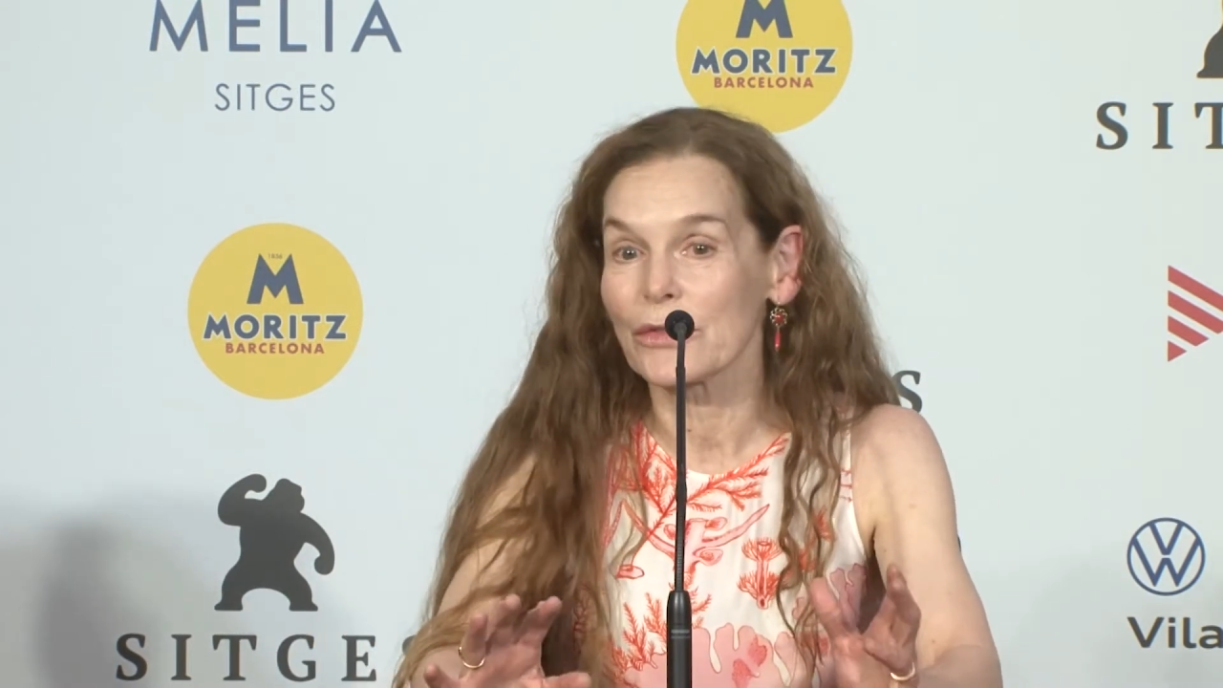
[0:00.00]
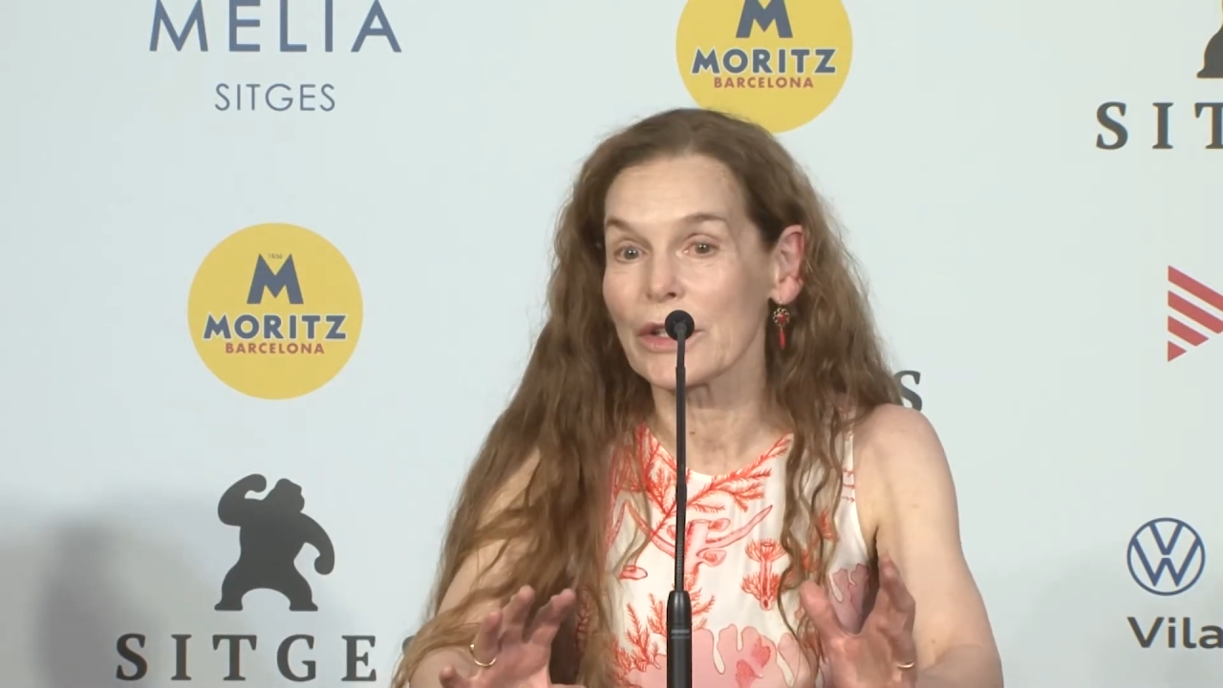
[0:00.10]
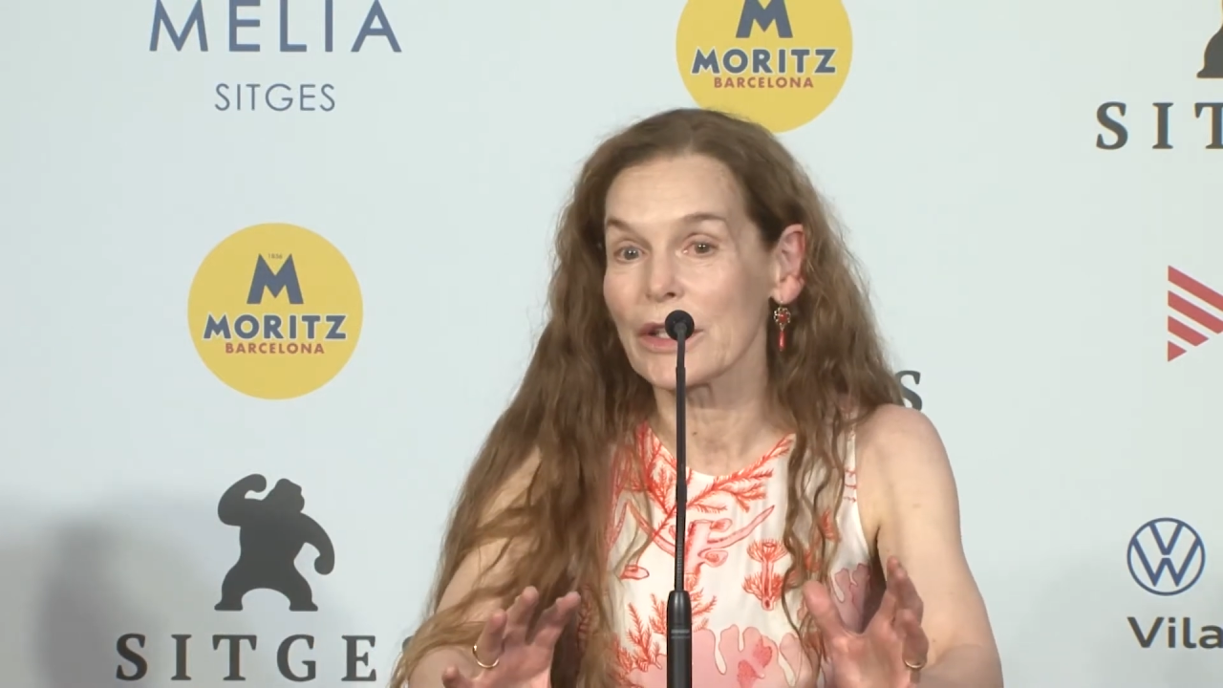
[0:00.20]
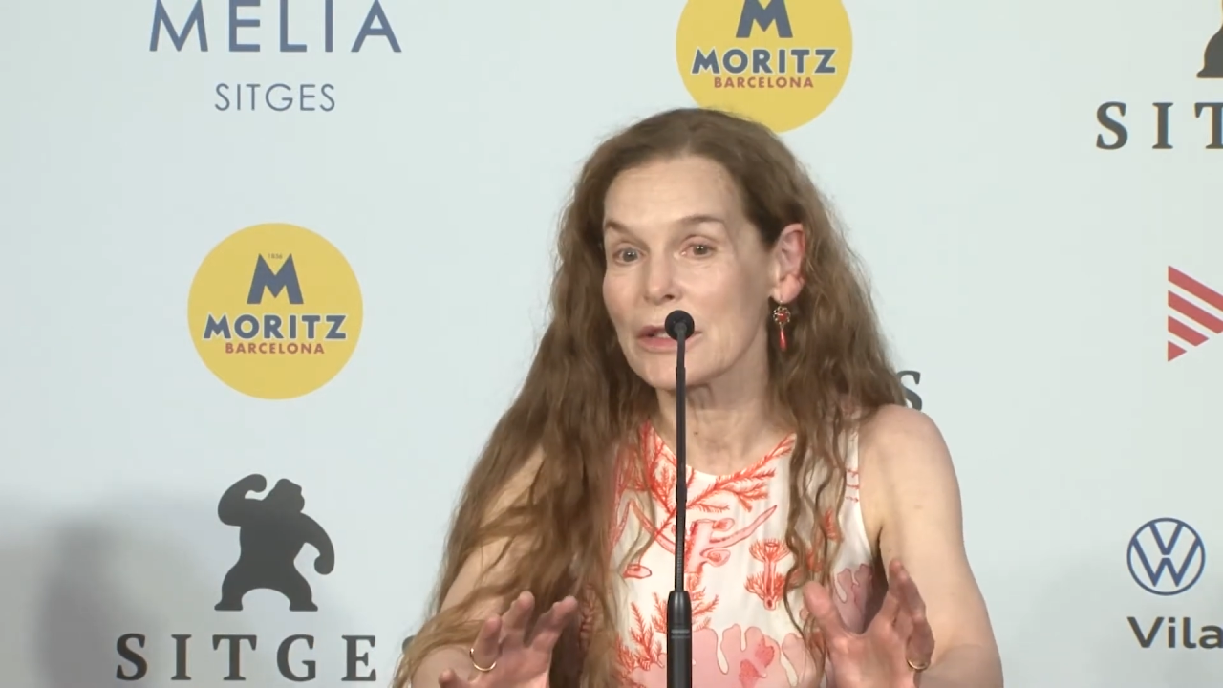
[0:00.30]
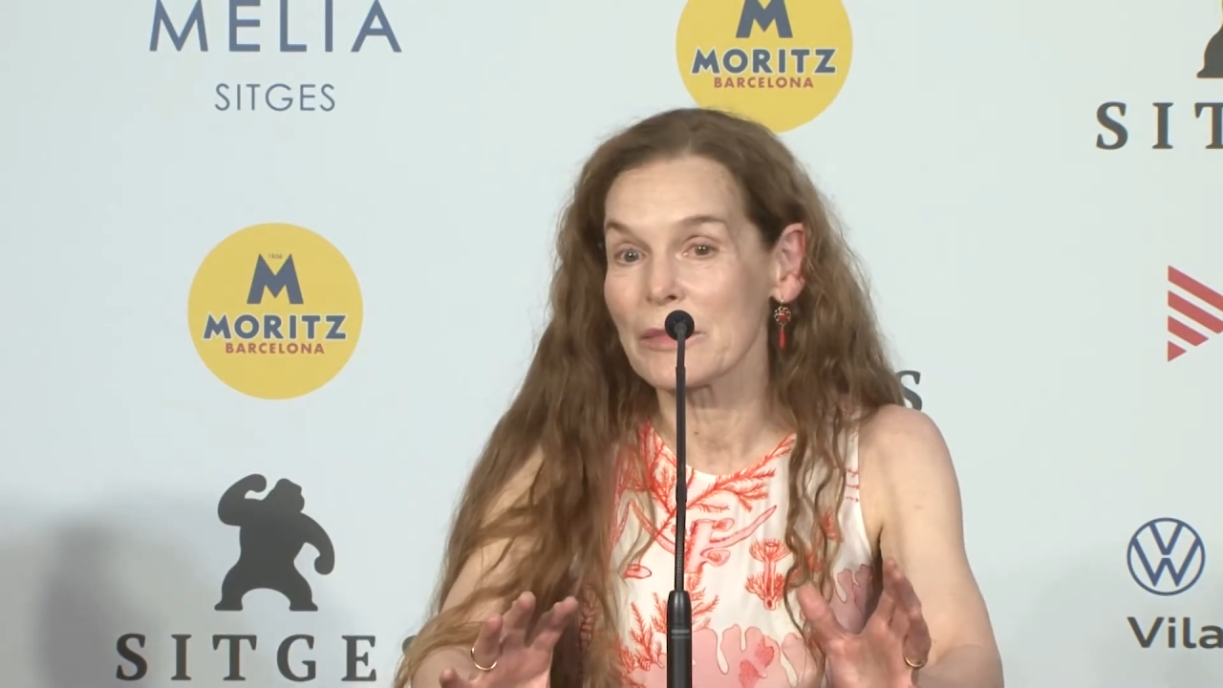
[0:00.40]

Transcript: for her to